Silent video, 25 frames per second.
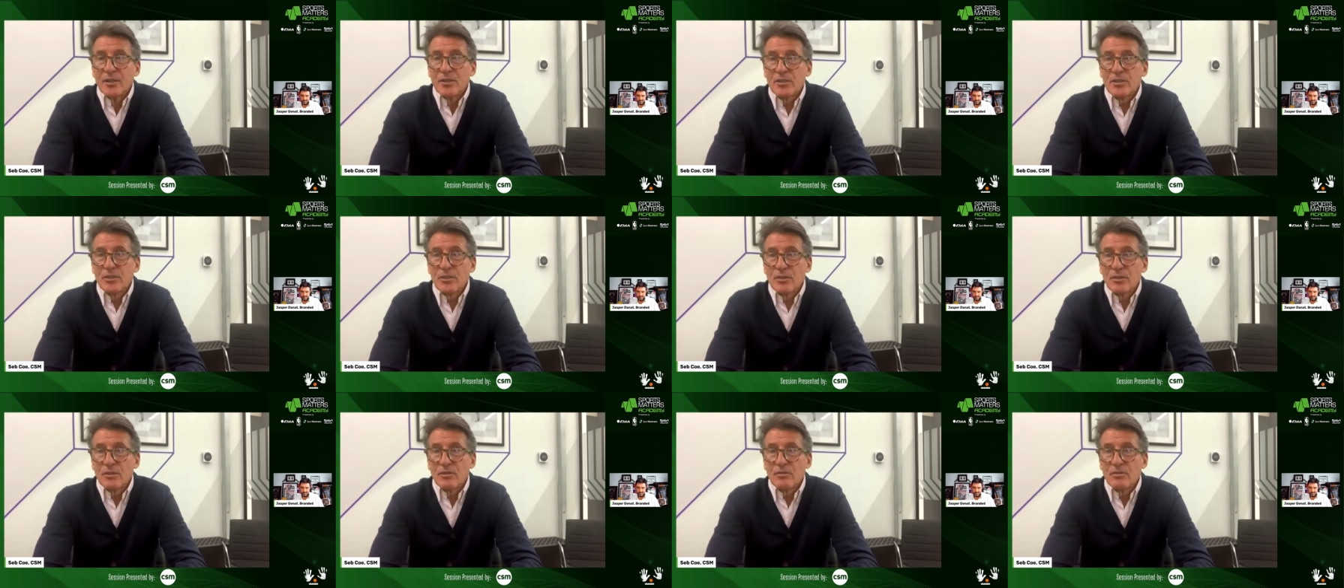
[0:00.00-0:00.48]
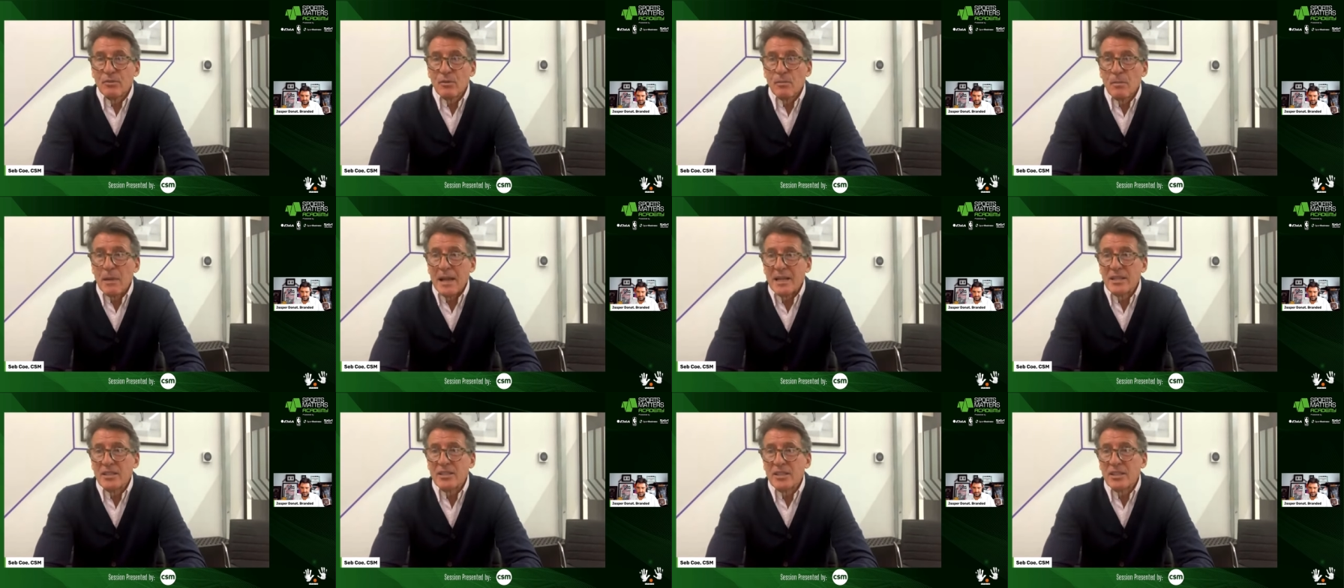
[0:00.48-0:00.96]
sort of
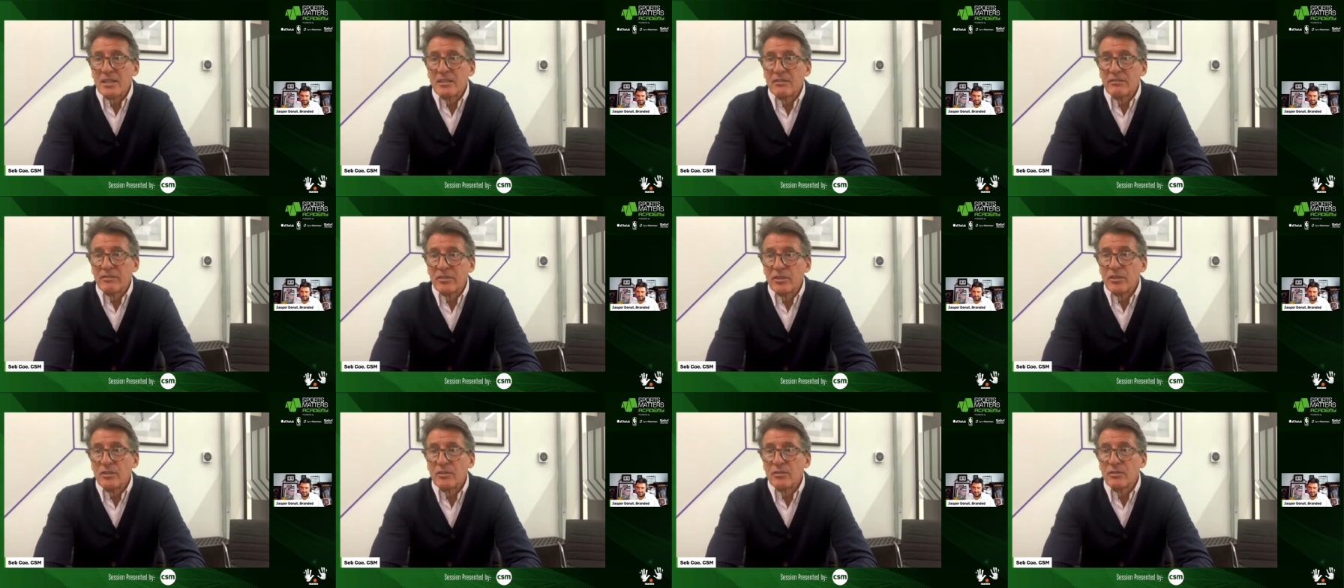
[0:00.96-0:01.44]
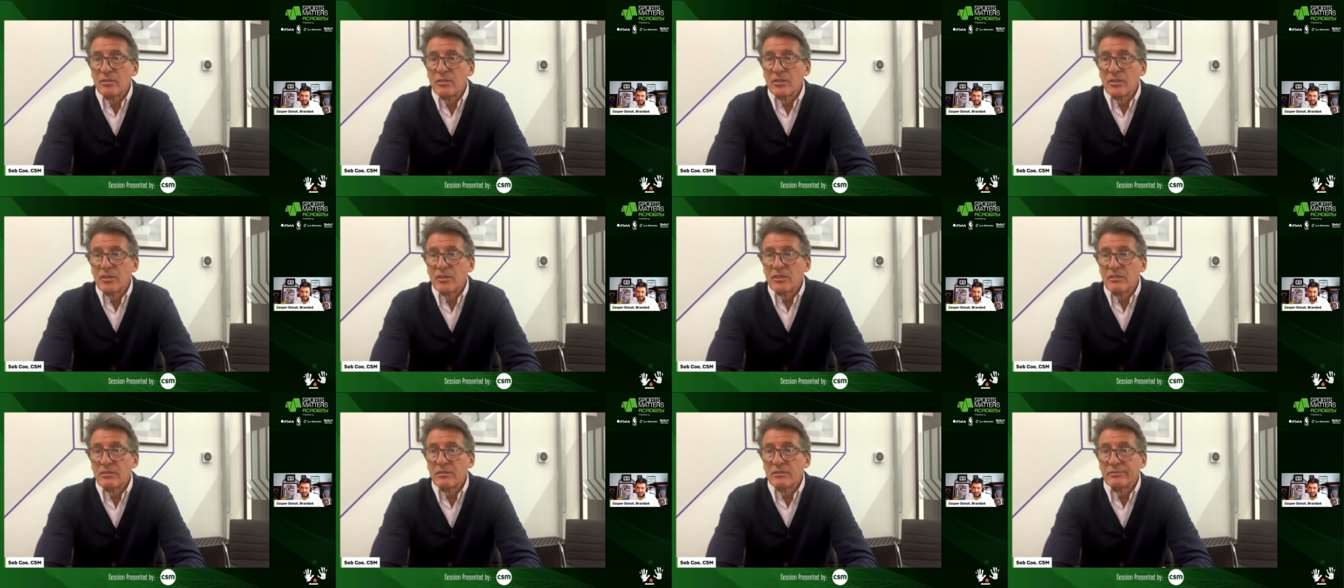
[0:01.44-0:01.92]
romantic view
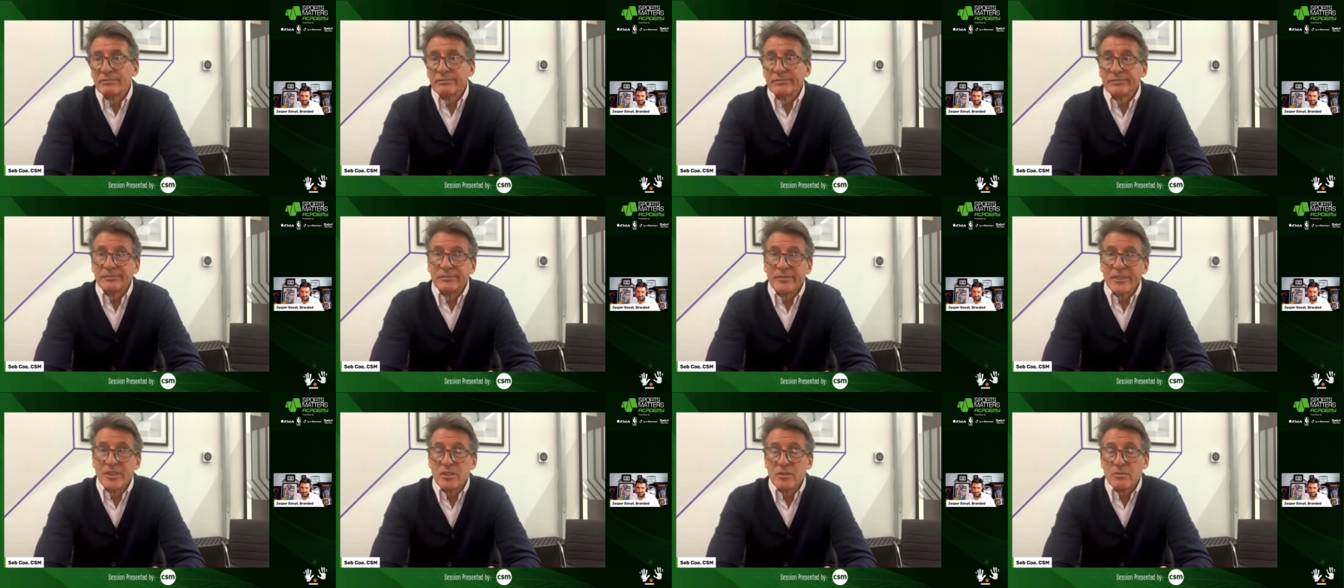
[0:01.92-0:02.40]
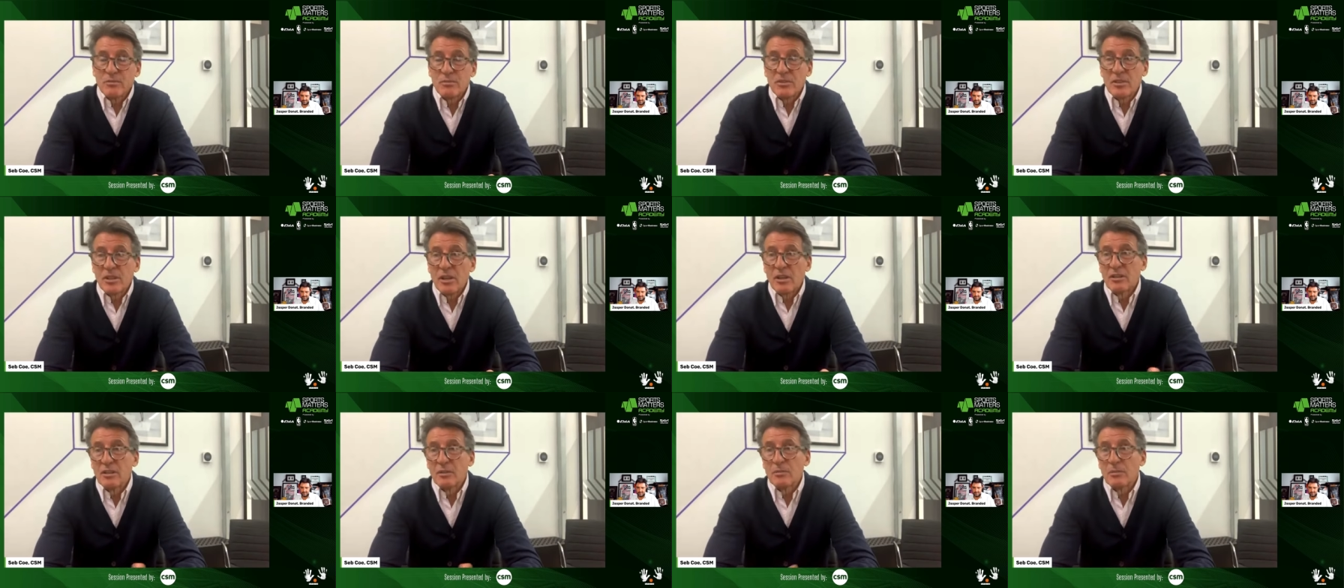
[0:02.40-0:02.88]
that this
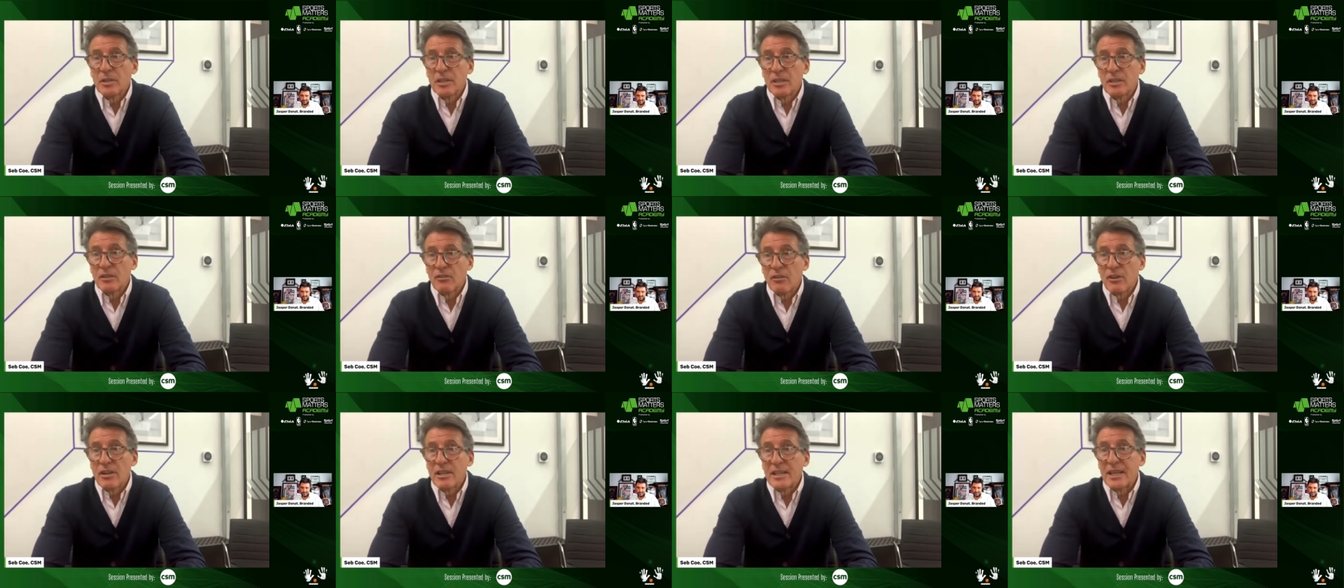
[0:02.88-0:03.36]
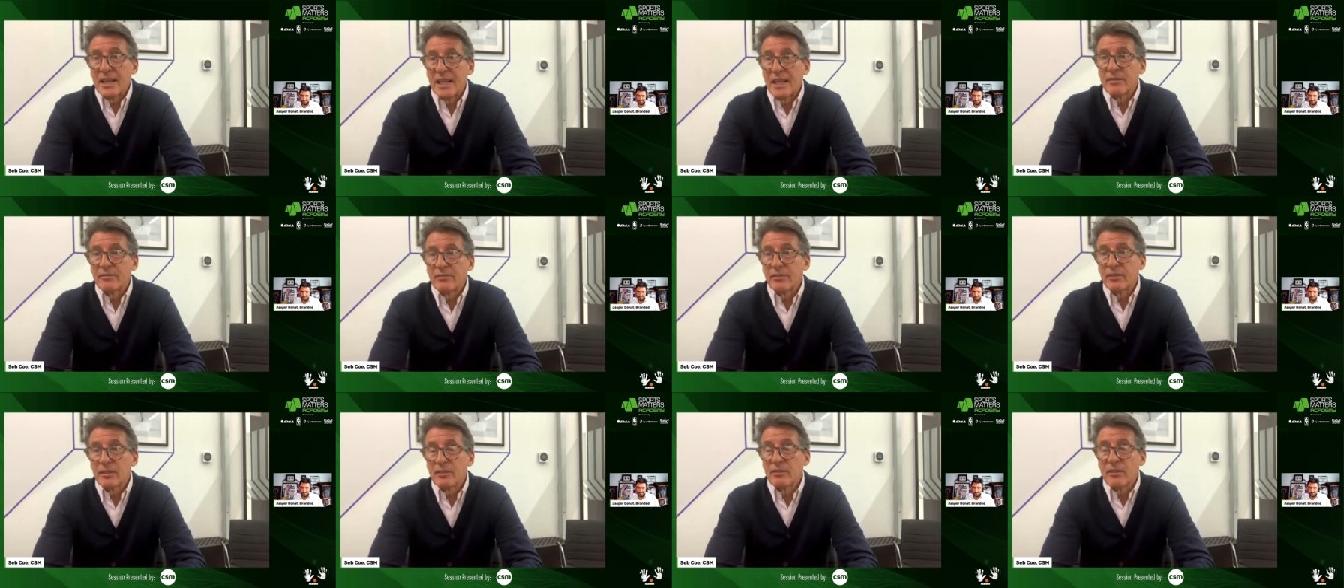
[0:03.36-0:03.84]
was going to be the great
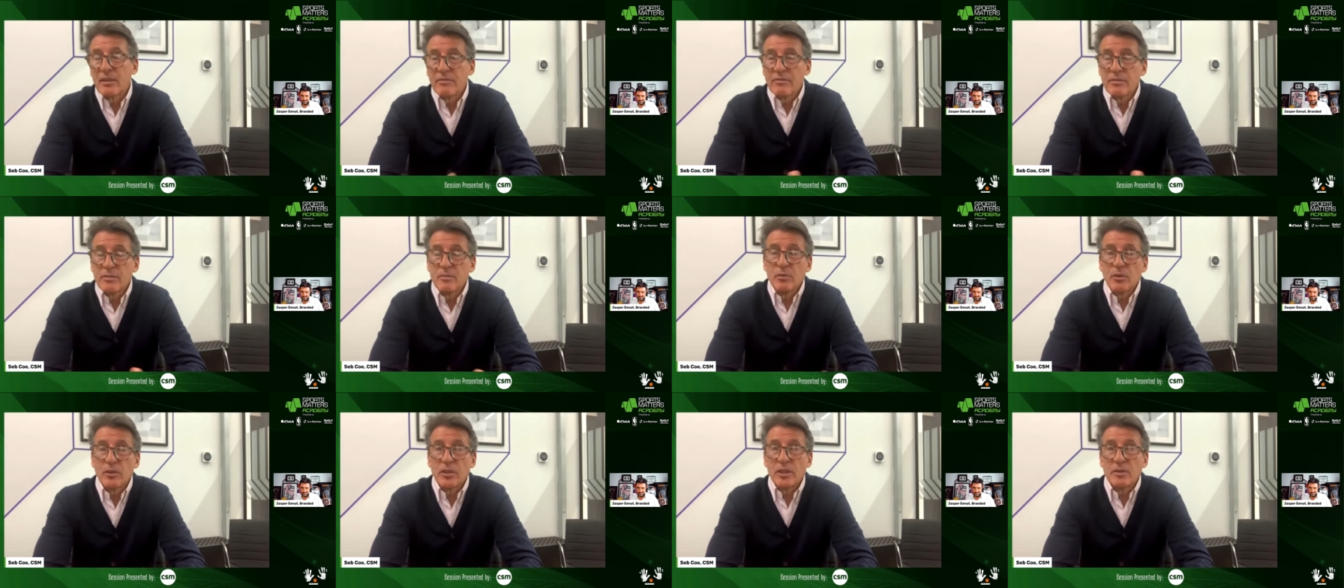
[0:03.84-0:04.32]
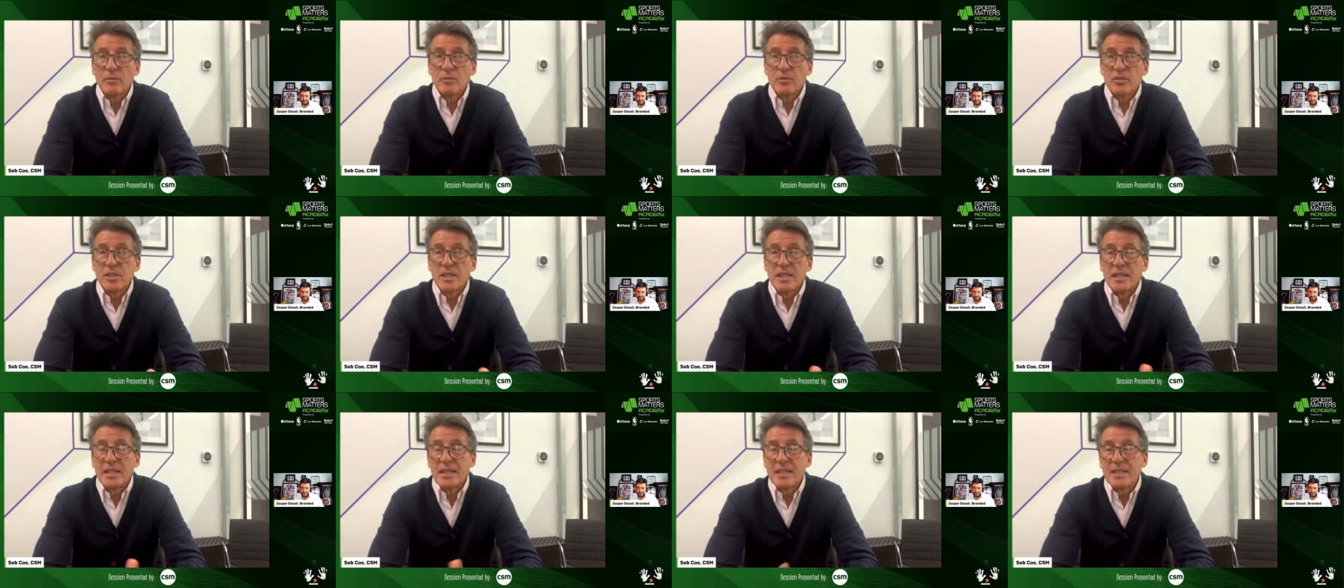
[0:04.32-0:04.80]
leveler, everybody
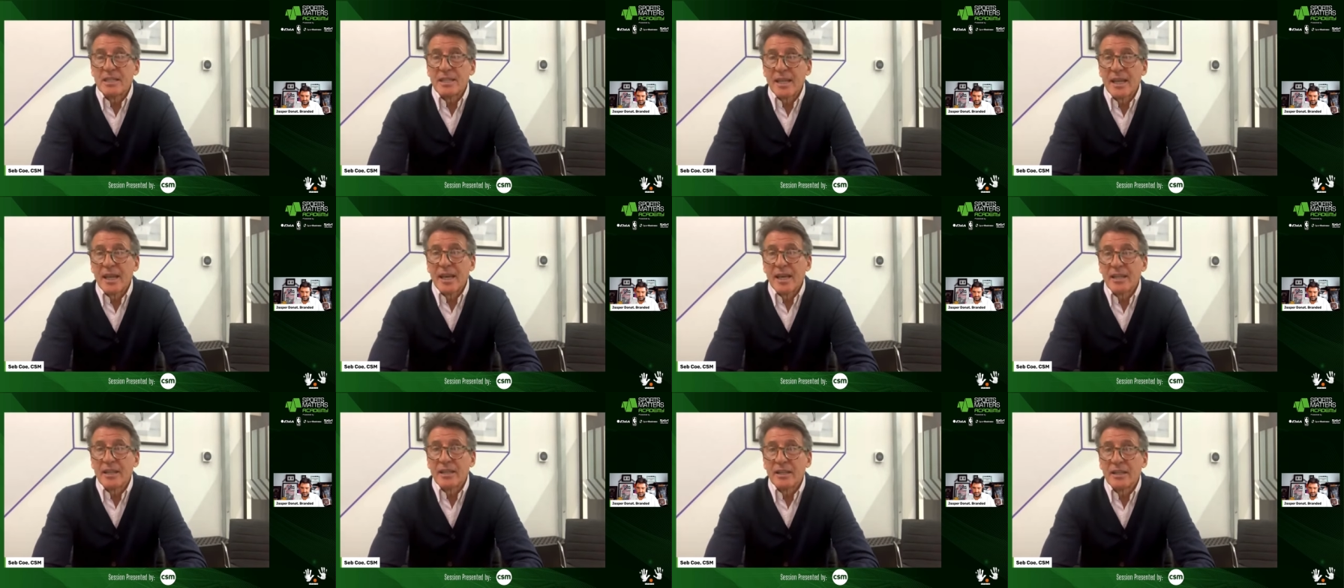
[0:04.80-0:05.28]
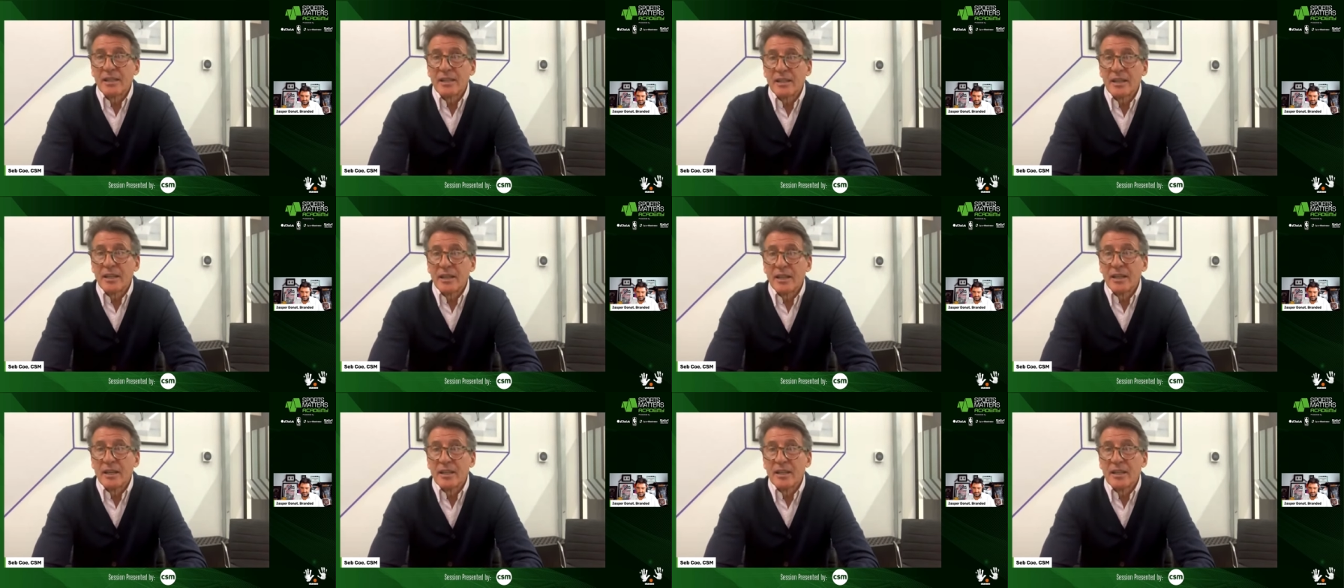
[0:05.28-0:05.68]
was in it together.